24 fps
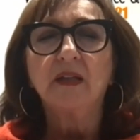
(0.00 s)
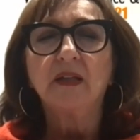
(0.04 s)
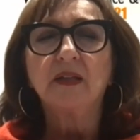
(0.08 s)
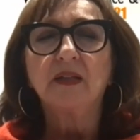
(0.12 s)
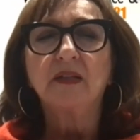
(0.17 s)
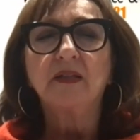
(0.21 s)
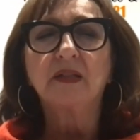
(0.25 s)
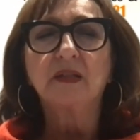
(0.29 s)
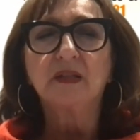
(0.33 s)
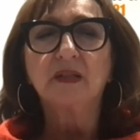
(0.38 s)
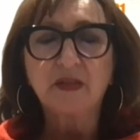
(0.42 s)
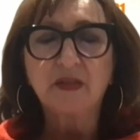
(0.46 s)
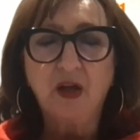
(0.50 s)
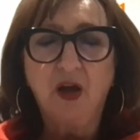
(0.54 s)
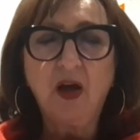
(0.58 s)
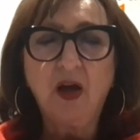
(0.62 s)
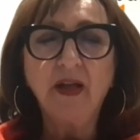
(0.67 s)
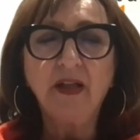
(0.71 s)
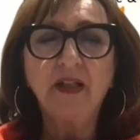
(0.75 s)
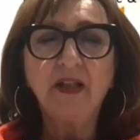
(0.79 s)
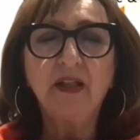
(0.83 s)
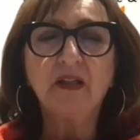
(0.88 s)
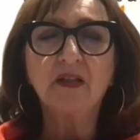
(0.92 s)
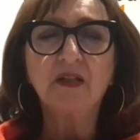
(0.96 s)

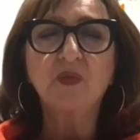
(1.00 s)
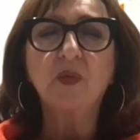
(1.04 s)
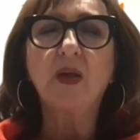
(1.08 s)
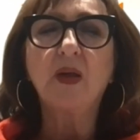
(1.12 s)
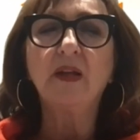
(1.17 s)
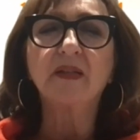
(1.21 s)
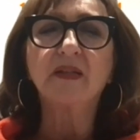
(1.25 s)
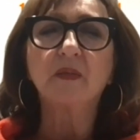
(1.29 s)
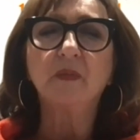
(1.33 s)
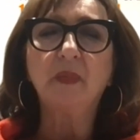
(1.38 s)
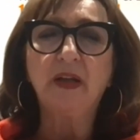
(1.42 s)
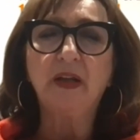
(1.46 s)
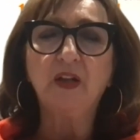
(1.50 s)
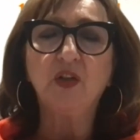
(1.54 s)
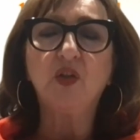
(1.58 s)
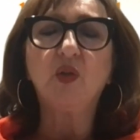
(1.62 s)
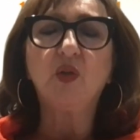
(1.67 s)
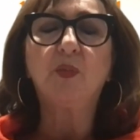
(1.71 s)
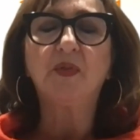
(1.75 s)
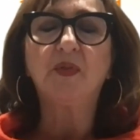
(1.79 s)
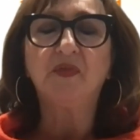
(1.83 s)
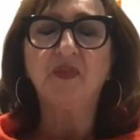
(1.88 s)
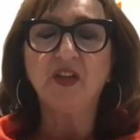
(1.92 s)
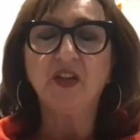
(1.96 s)
society as well as the medical
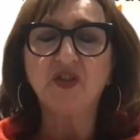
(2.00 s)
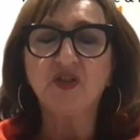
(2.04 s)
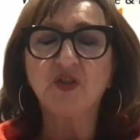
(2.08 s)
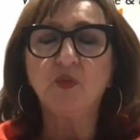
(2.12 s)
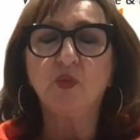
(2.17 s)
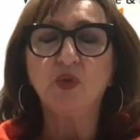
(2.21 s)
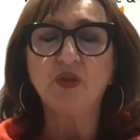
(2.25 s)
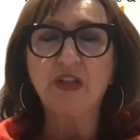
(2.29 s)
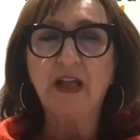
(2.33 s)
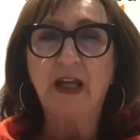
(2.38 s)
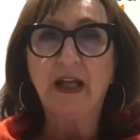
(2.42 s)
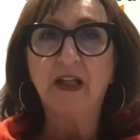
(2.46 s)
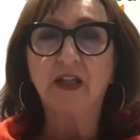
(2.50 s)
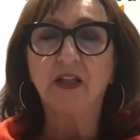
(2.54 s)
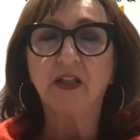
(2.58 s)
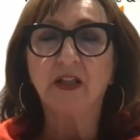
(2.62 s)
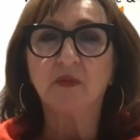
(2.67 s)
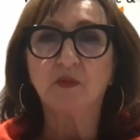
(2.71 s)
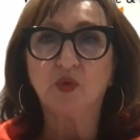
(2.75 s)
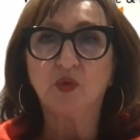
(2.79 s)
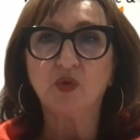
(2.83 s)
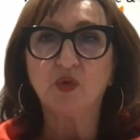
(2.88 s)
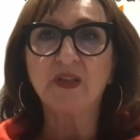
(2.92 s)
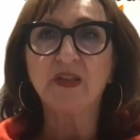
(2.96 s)
profession will take
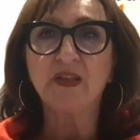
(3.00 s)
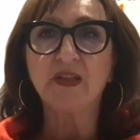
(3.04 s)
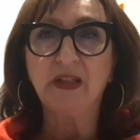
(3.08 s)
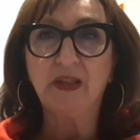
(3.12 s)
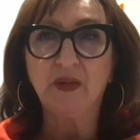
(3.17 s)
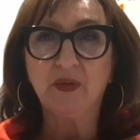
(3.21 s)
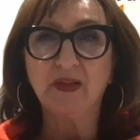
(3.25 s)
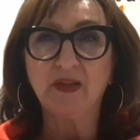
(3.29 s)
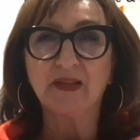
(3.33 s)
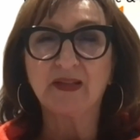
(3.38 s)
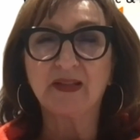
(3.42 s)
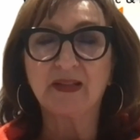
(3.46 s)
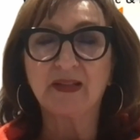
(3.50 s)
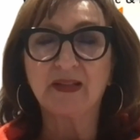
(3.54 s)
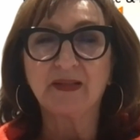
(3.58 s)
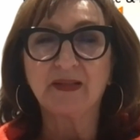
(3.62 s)
it more seriously.